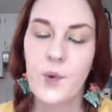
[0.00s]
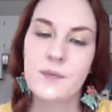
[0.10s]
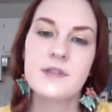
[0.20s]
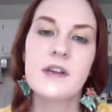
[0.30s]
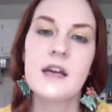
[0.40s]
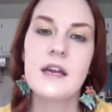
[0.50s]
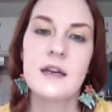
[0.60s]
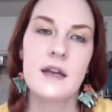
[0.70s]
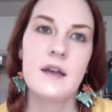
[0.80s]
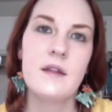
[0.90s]
website
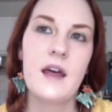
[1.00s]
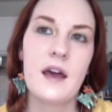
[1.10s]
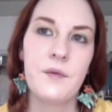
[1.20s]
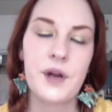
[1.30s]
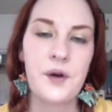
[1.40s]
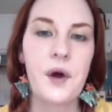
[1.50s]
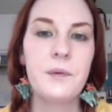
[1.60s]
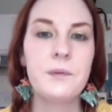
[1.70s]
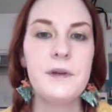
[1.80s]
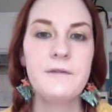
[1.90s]
that Rio
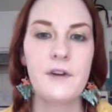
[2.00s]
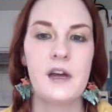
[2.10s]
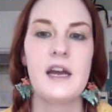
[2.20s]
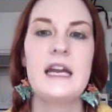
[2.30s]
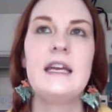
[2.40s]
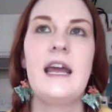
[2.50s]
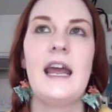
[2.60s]
helped me find.